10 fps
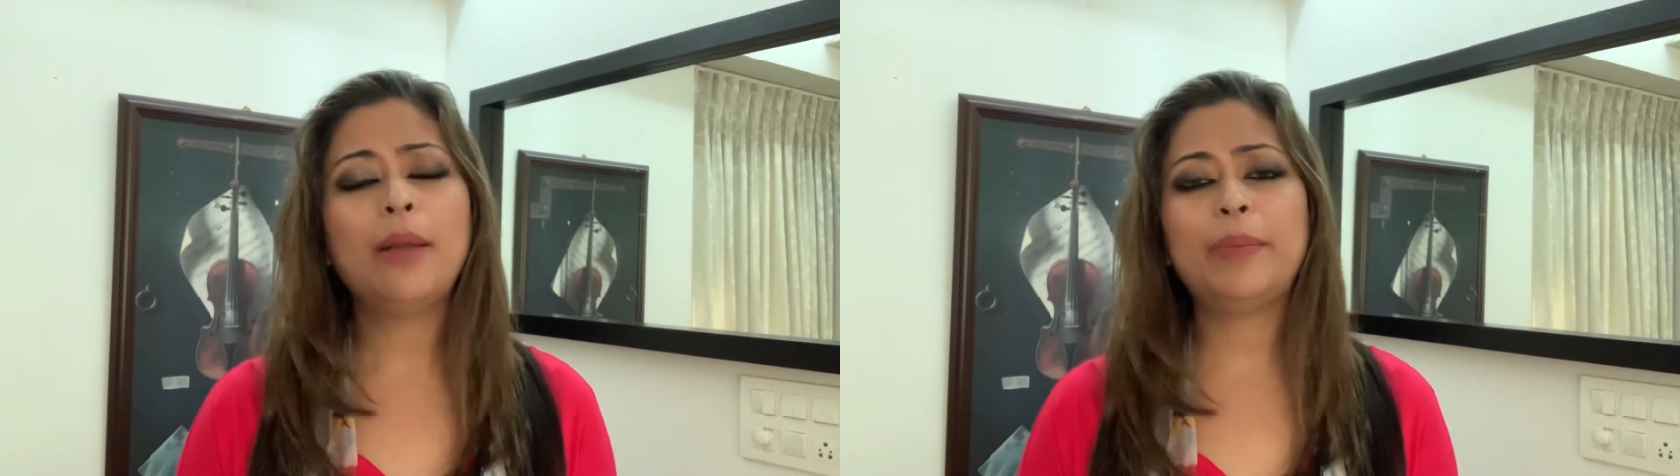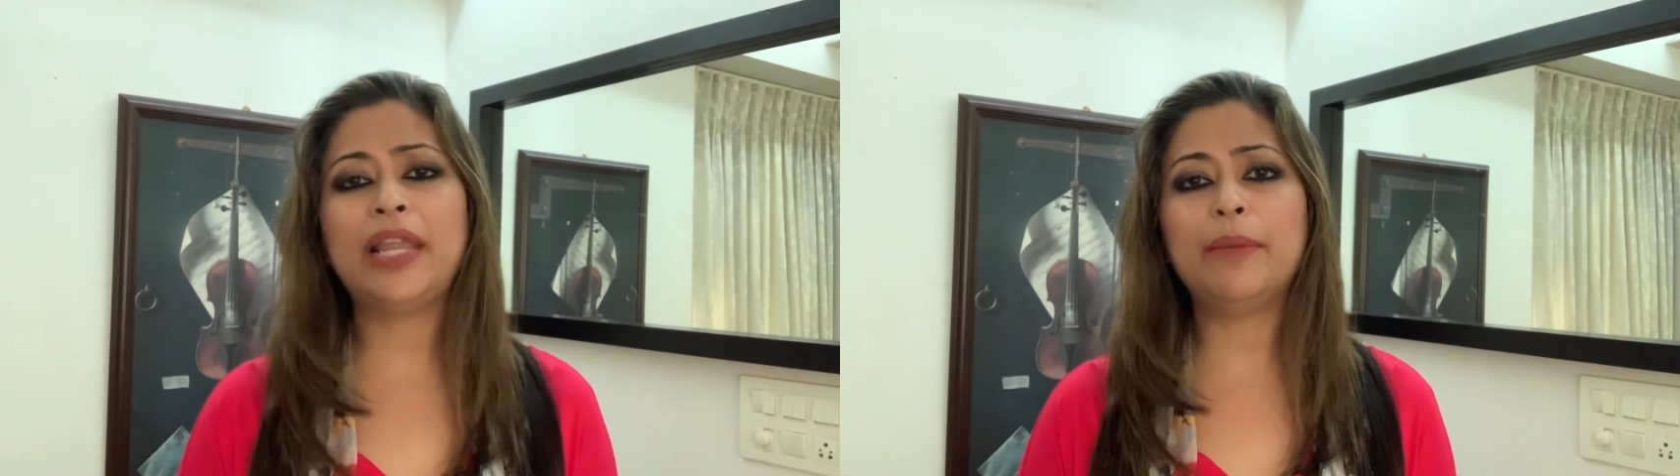
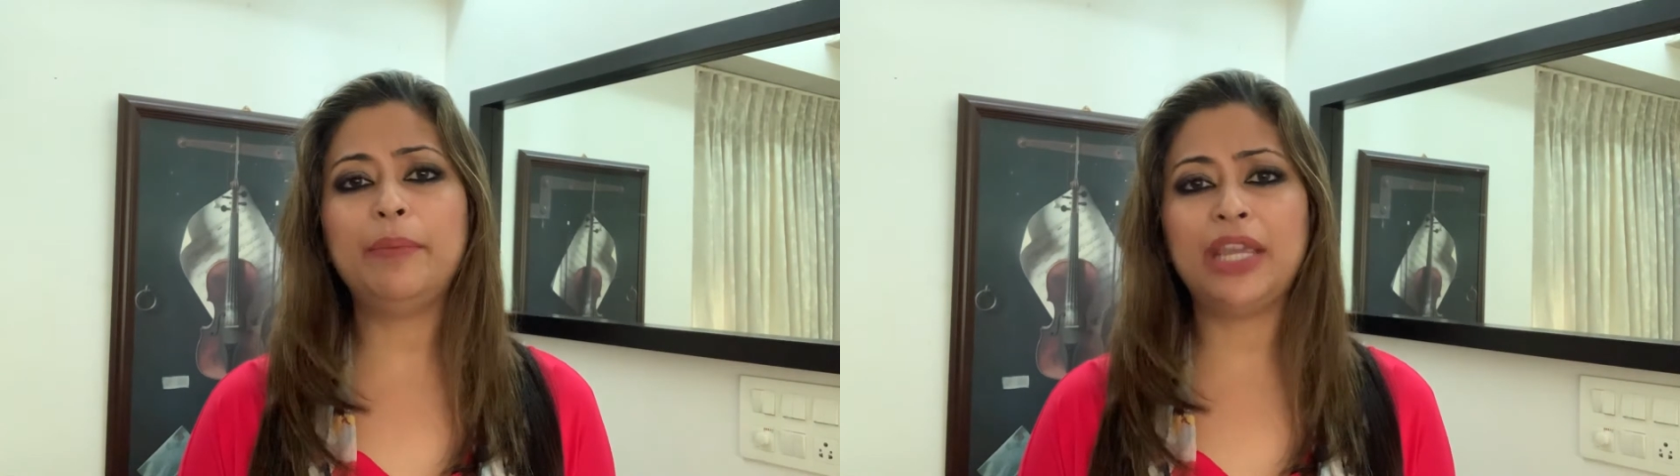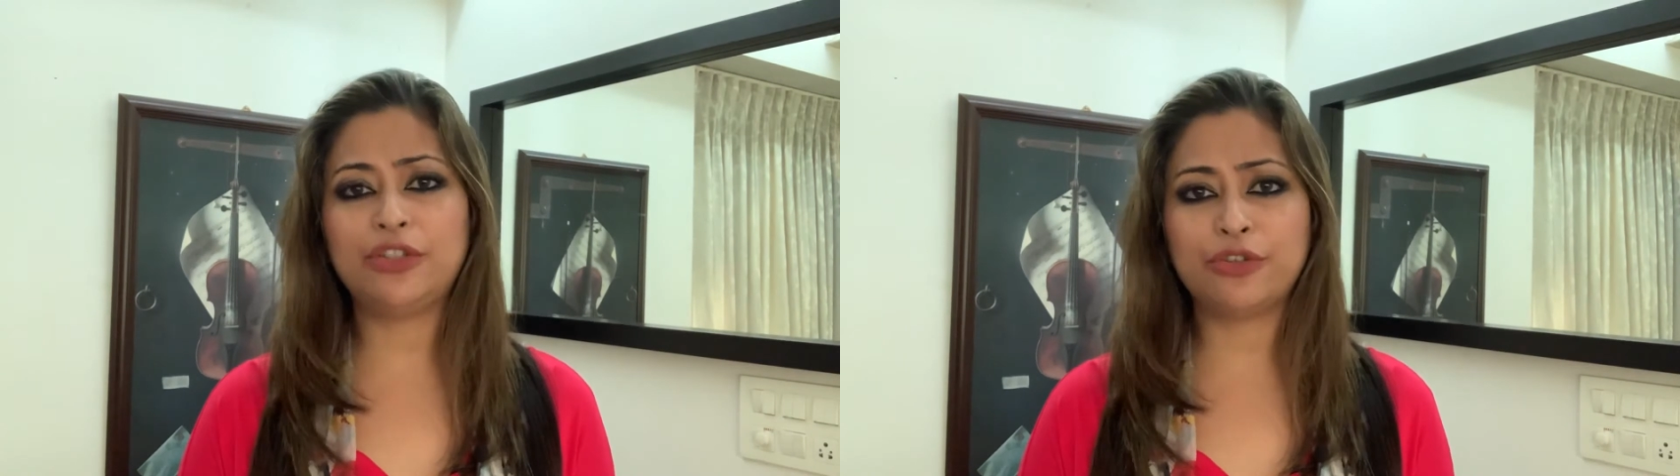play a
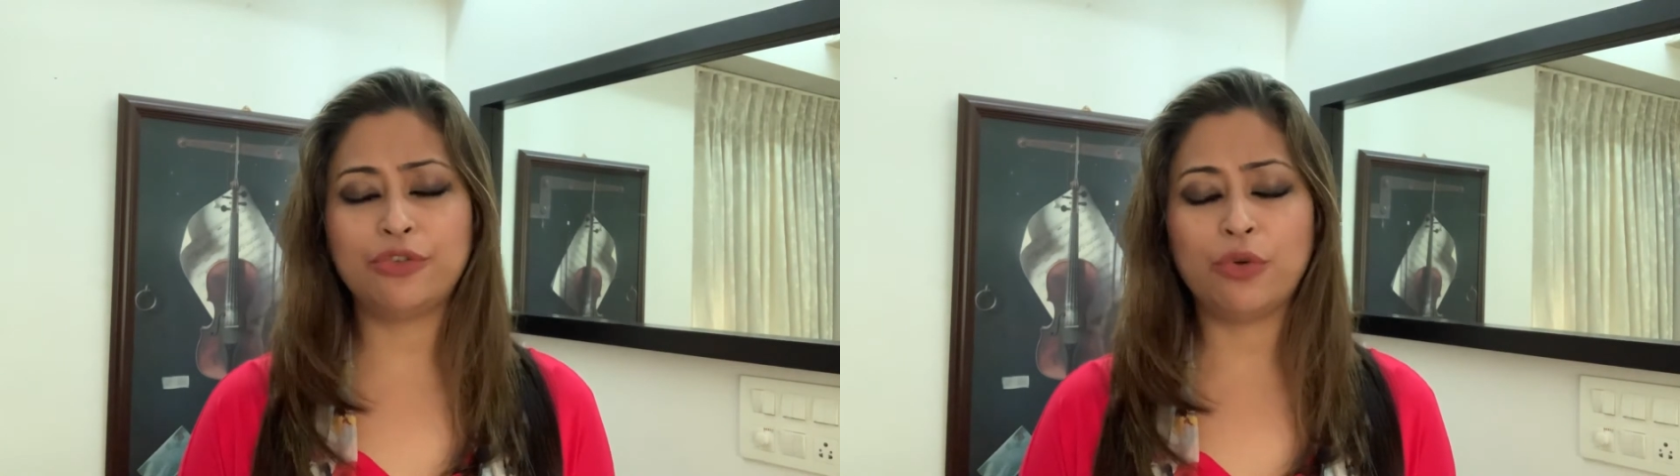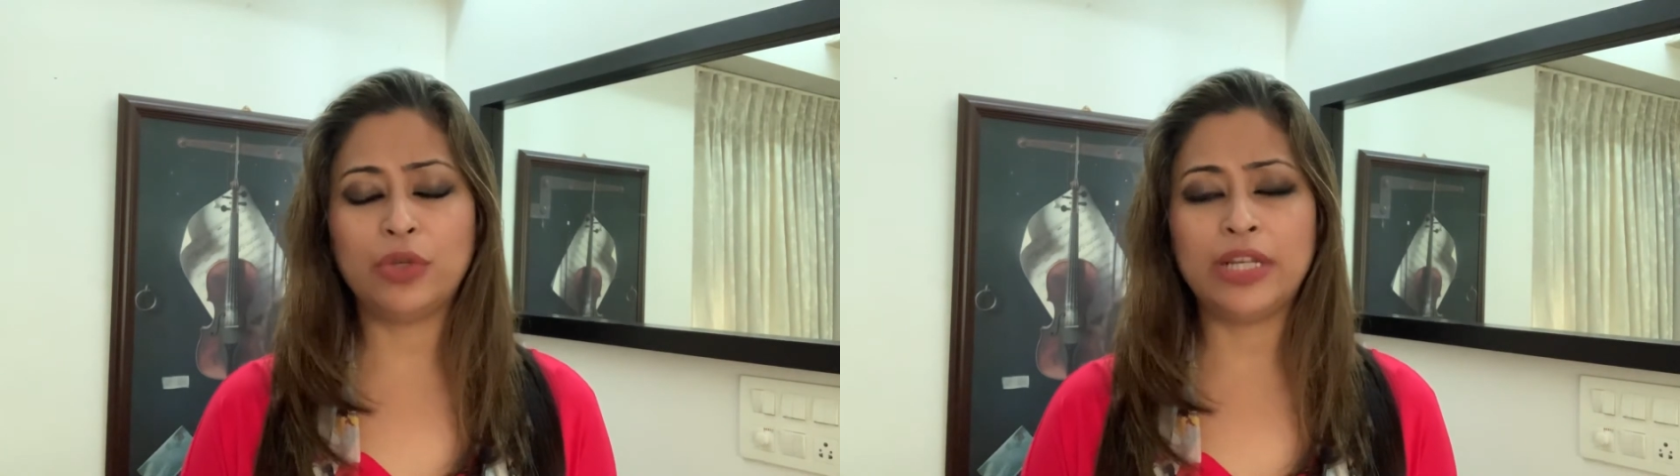major
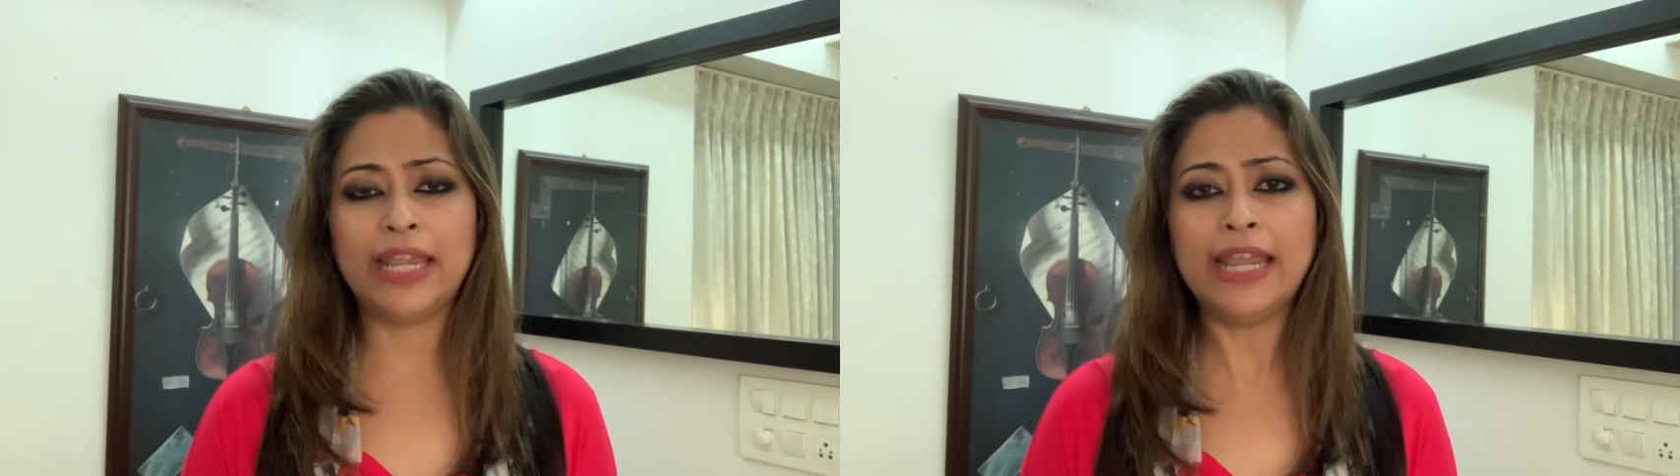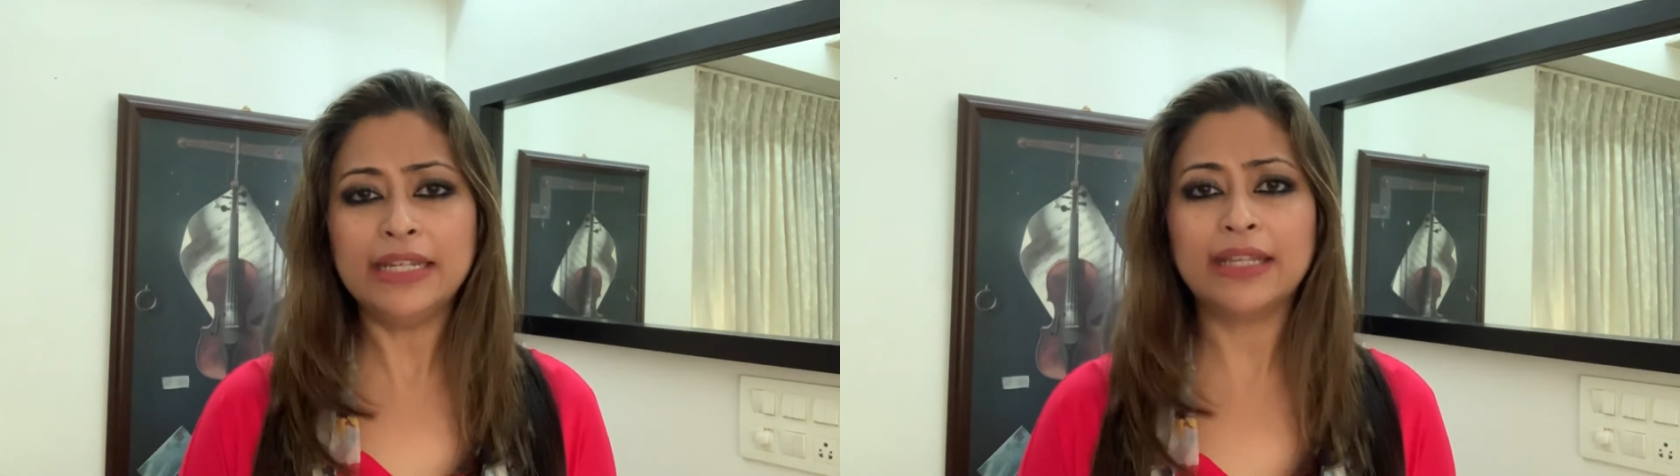role
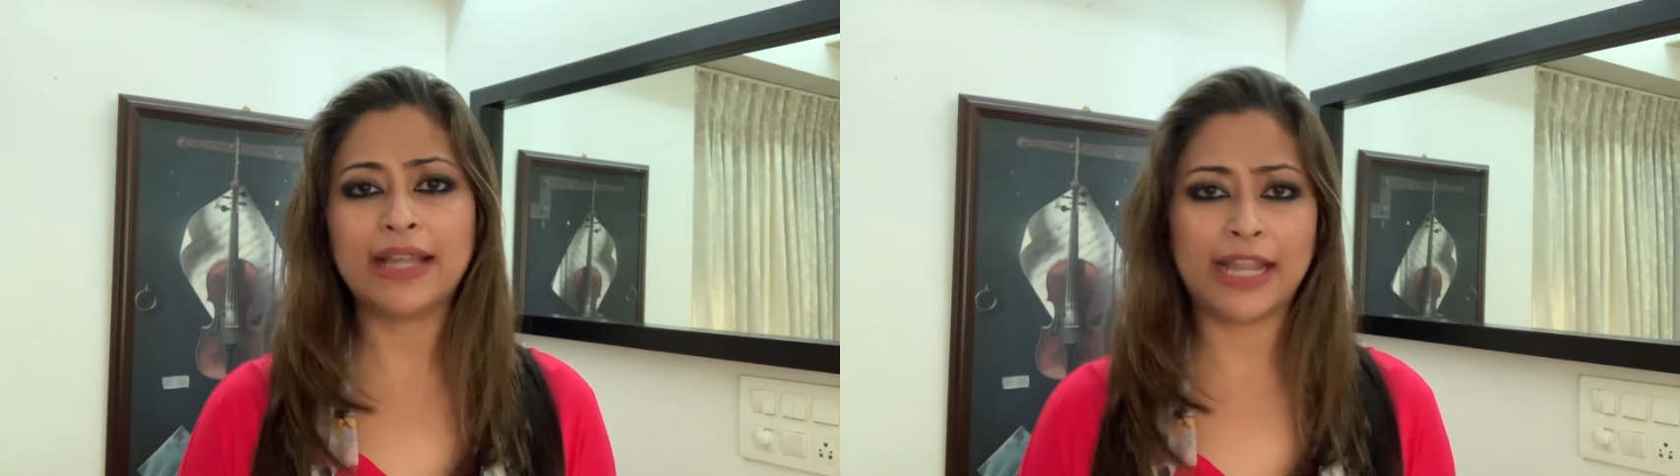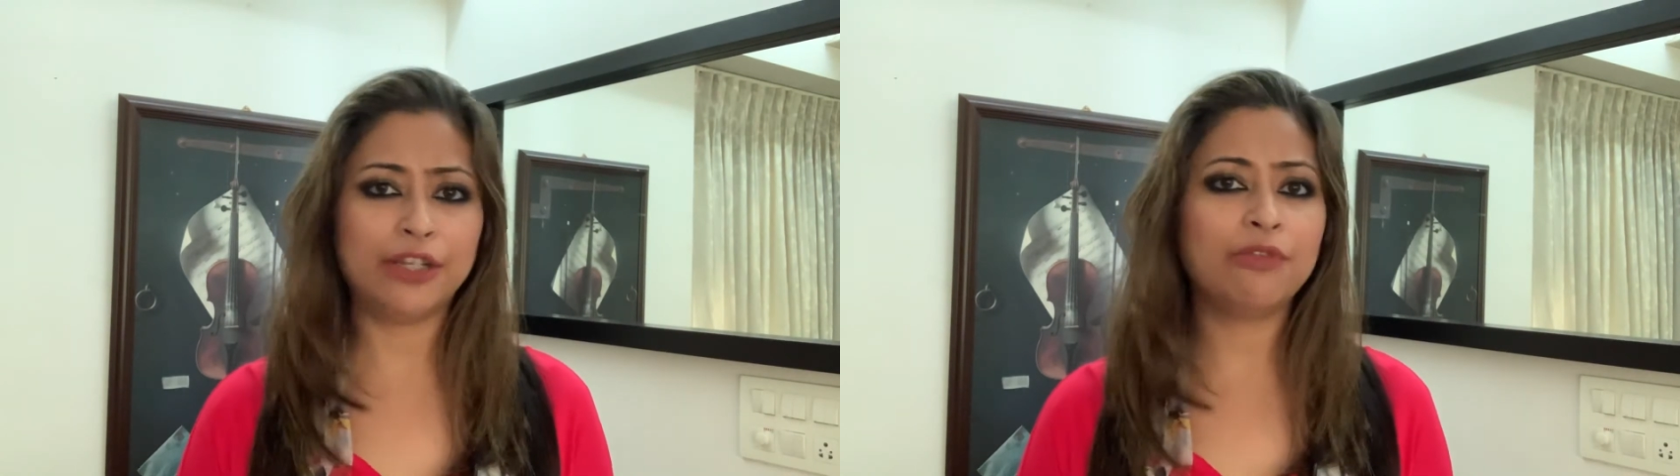in the kind